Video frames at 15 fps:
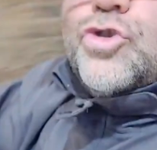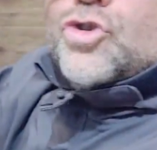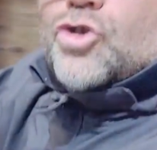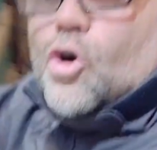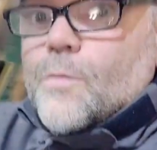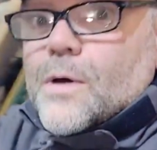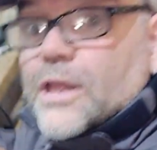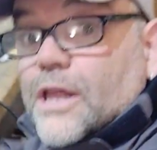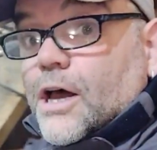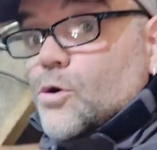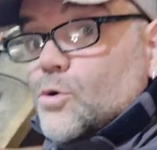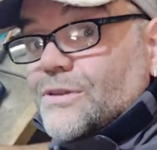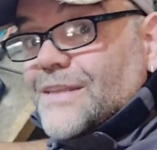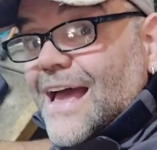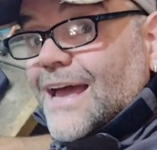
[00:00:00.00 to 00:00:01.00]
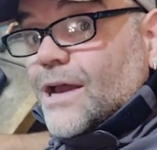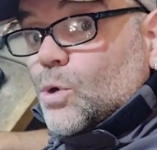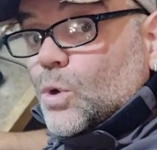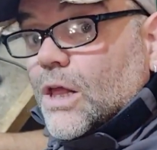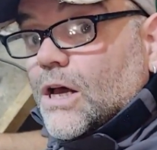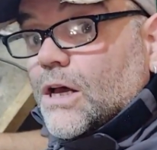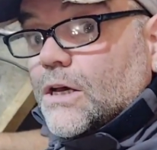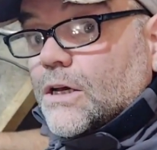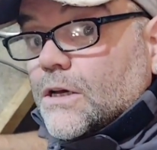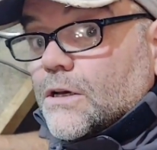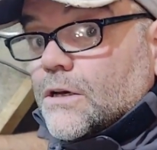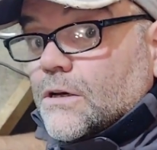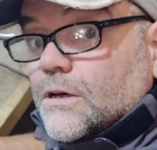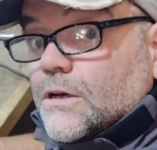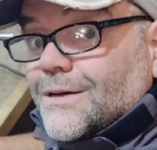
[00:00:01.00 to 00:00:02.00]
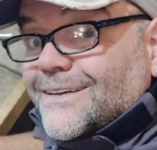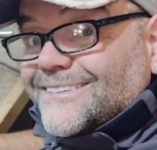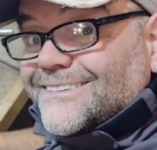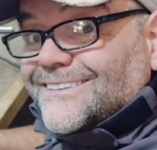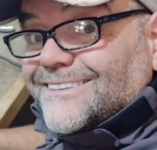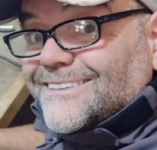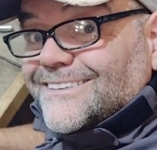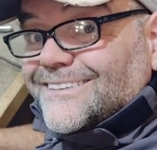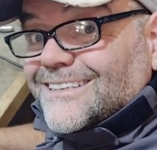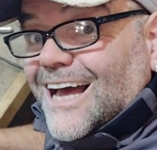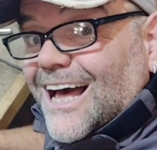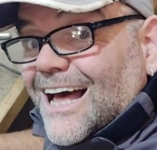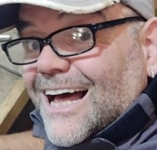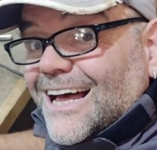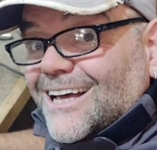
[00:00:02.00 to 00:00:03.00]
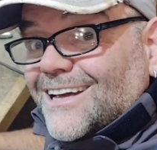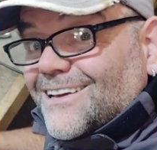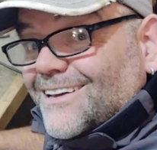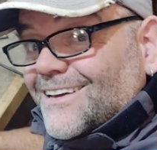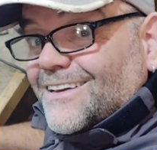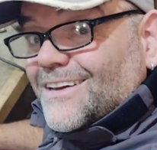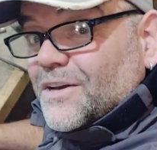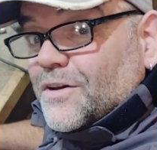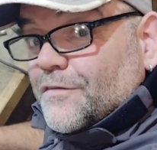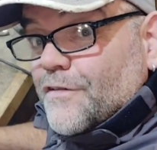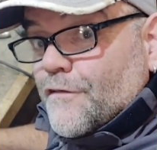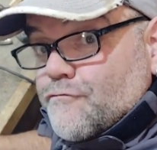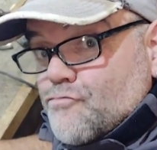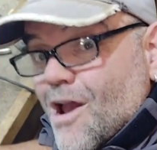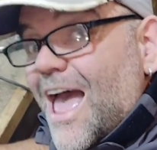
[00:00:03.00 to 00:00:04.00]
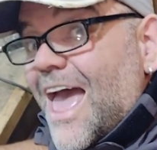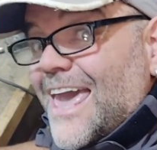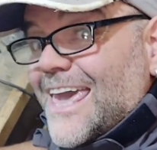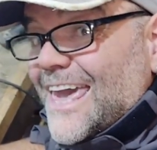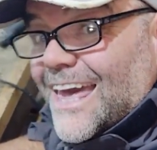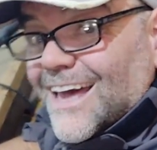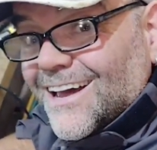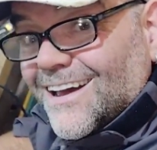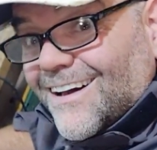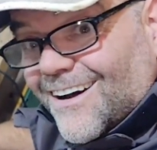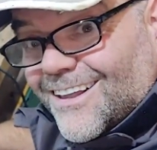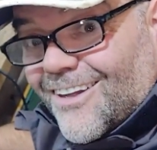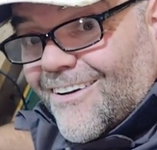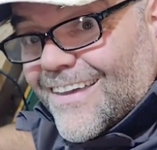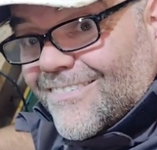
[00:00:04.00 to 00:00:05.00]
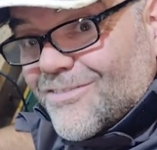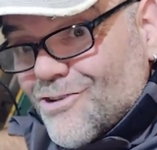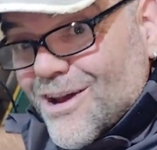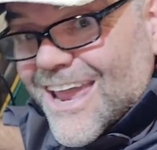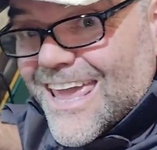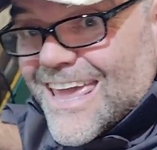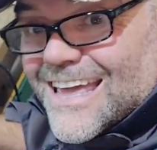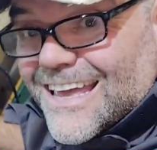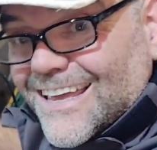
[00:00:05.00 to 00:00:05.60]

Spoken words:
Domino Dowler cutter for free. I like free.